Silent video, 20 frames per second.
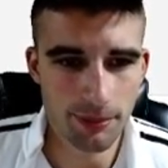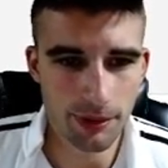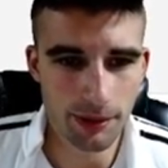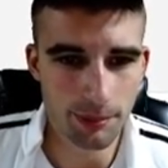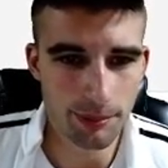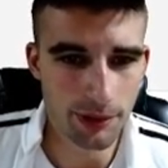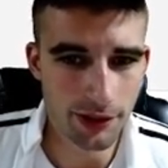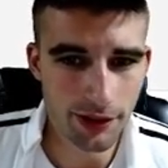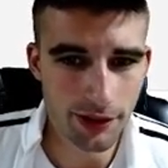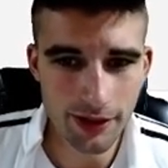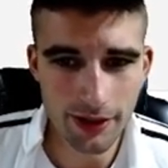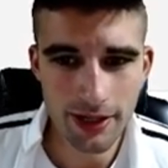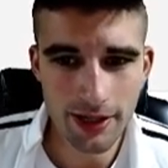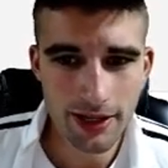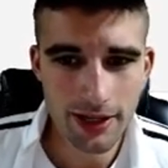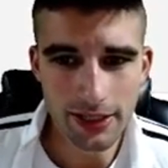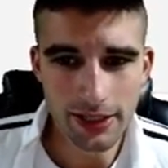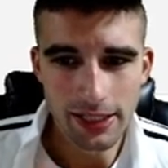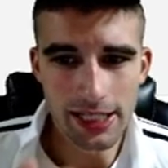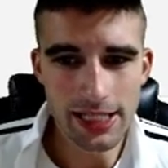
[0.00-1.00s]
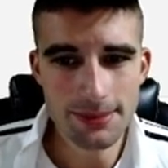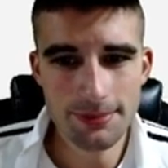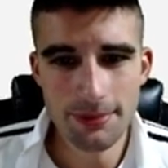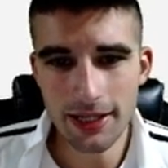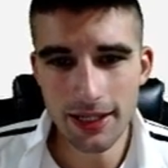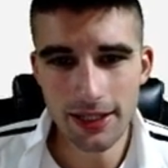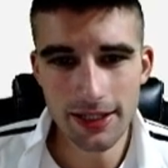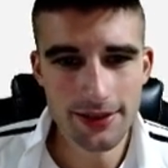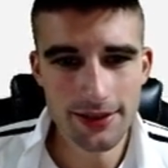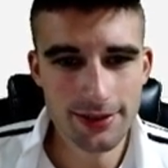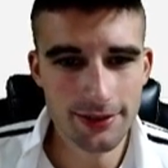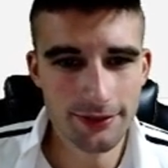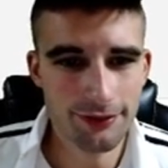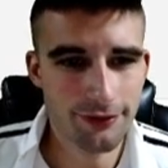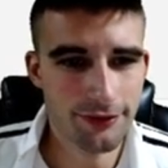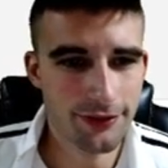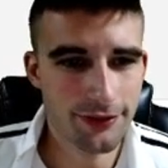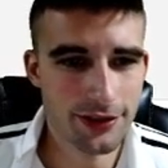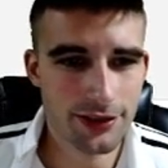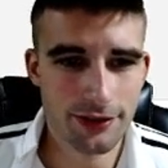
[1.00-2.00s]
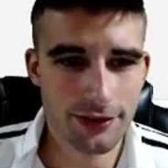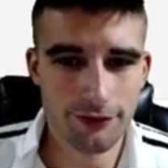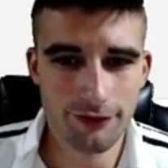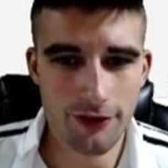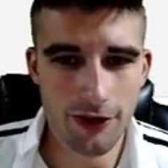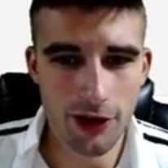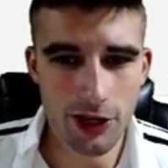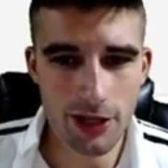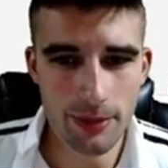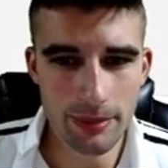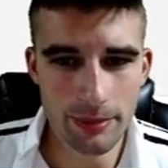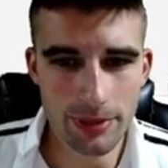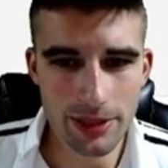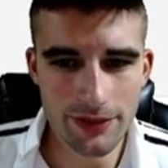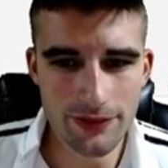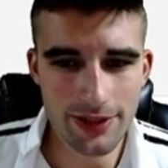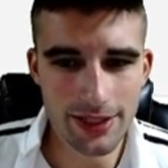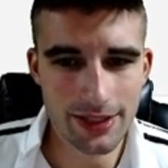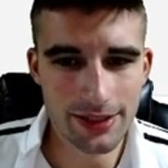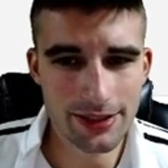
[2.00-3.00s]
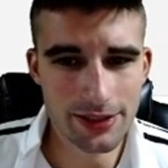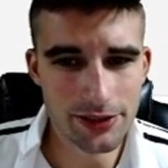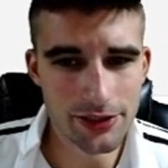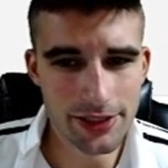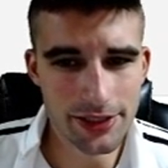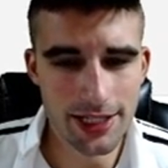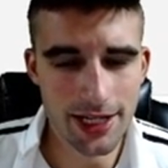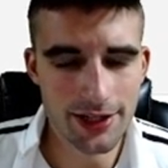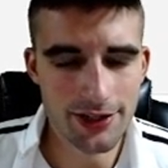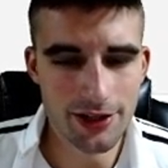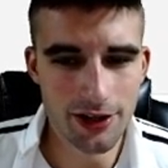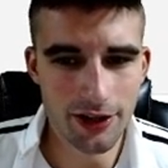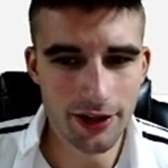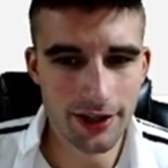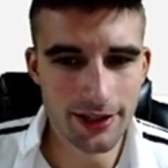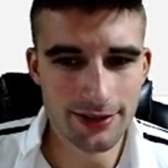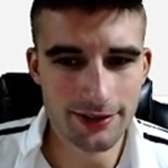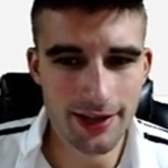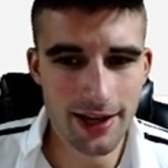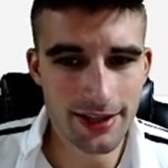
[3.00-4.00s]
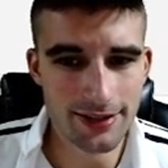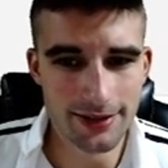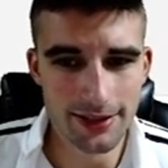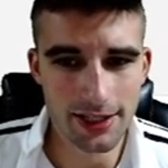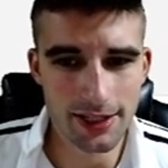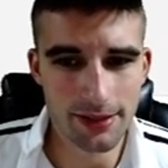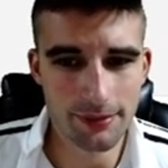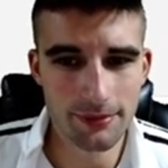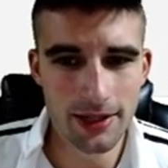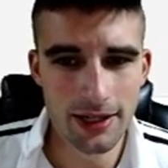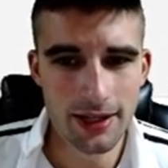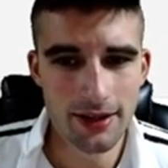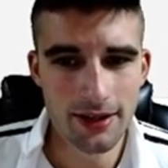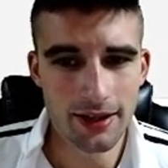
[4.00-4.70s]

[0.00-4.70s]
But Bird, he's been getting sufficient volume. I believe he had nearly 10 targets last game.